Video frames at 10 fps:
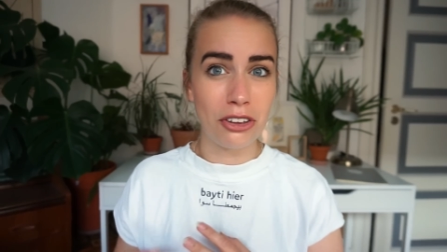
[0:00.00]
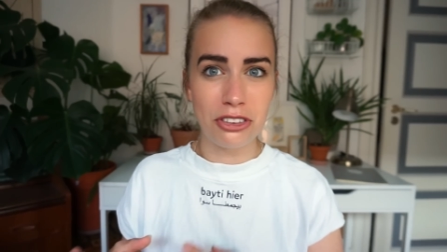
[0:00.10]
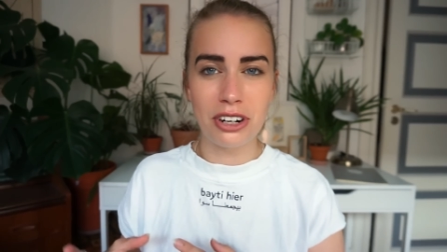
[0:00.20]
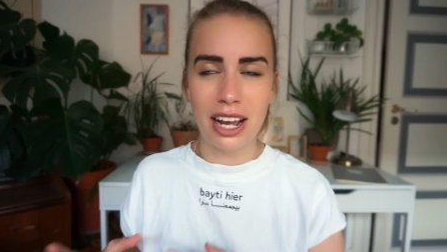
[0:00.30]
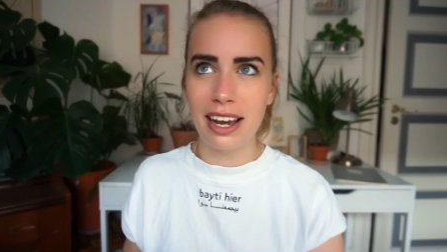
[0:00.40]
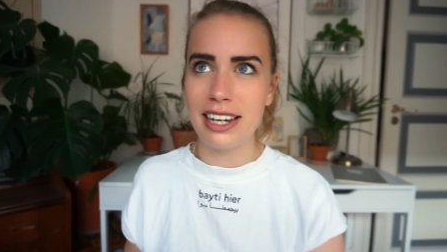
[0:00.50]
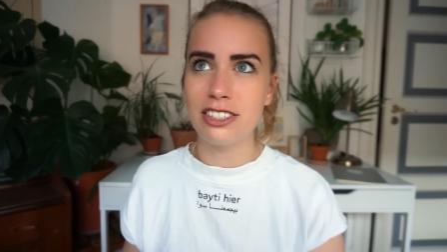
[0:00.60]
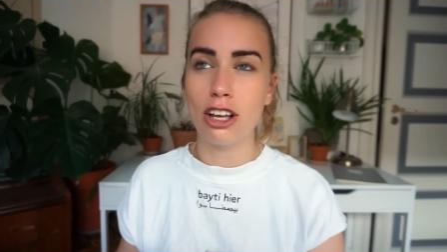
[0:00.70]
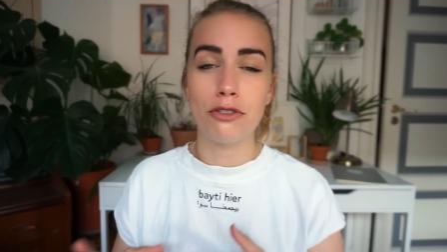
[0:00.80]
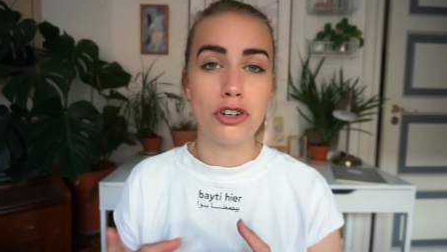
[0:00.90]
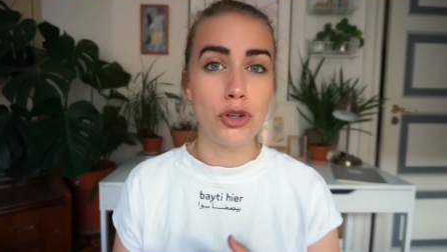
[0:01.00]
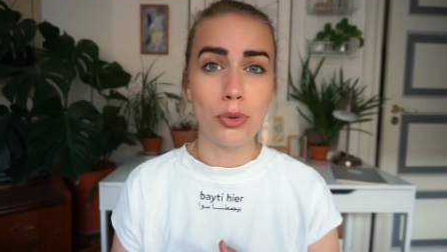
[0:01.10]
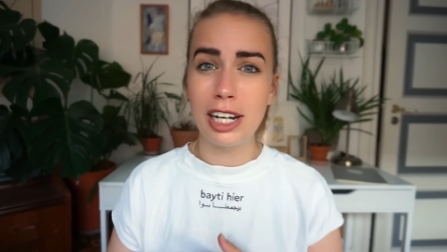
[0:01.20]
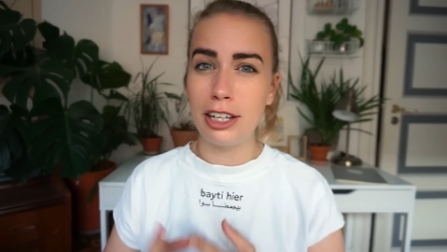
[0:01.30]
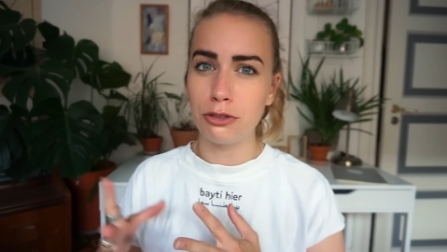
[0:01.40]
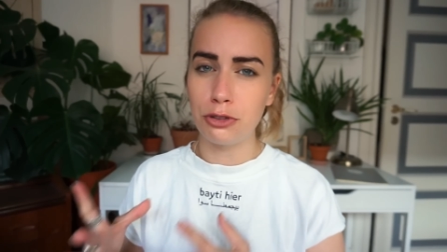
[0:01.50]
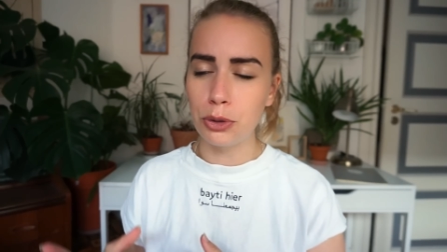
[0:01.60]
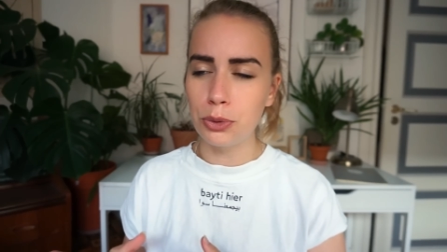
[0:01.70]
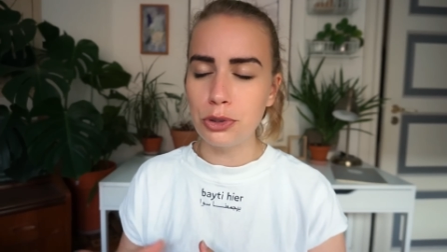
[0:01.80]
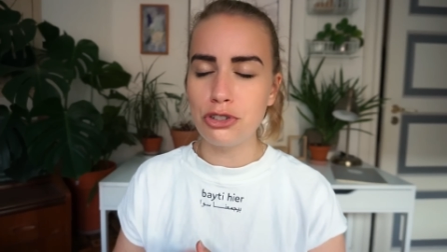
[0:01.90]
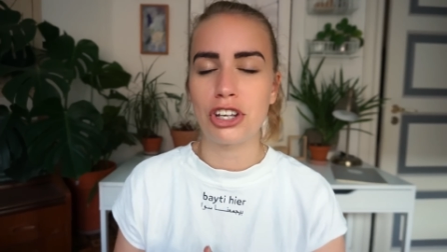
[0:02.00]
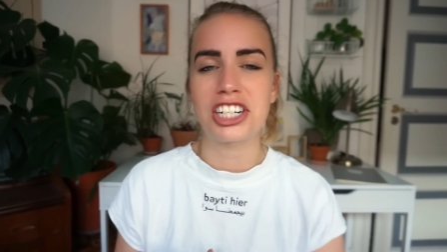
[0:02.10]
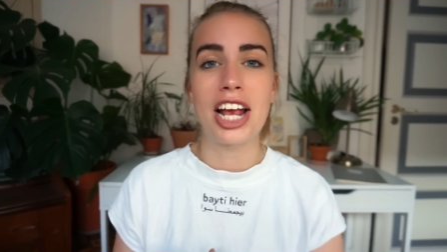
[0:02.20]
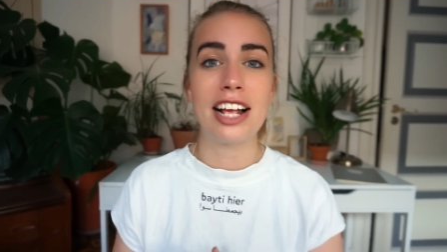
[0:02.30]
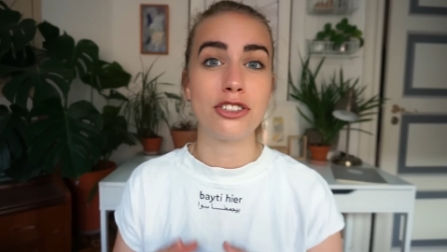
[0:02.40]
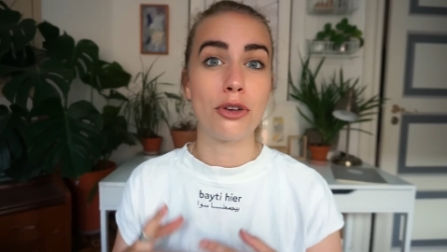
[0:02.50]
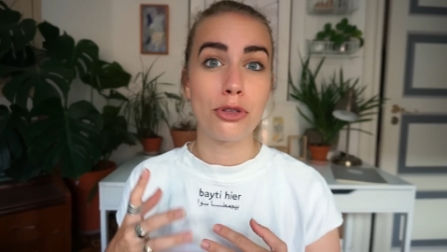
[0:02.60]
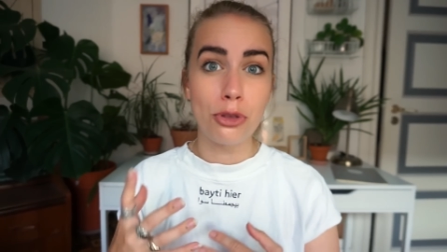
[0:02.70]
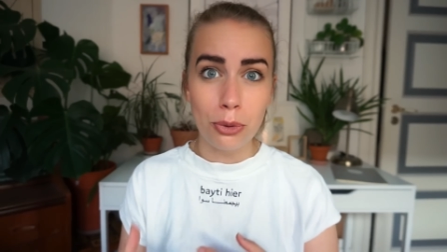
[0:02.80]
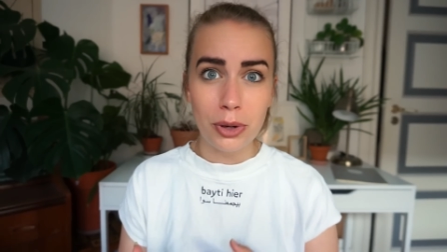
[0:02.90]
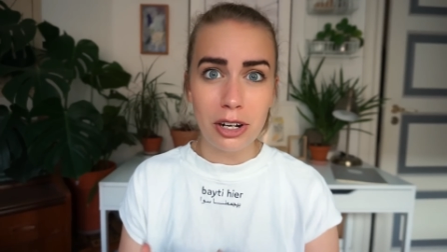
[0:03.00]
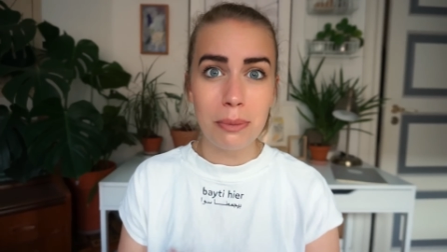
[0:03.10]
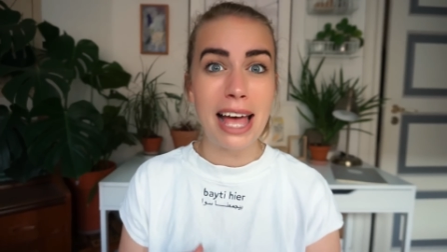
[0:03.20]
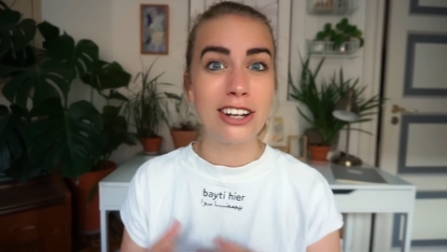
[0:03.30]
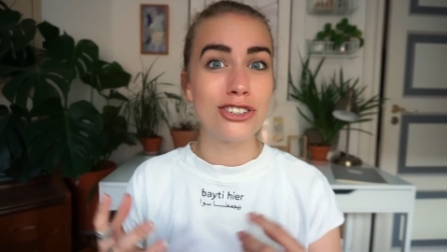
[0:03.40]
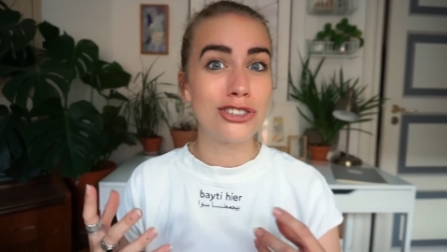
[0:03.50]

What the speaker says: other kinds of nuclear fuels, such as thorium and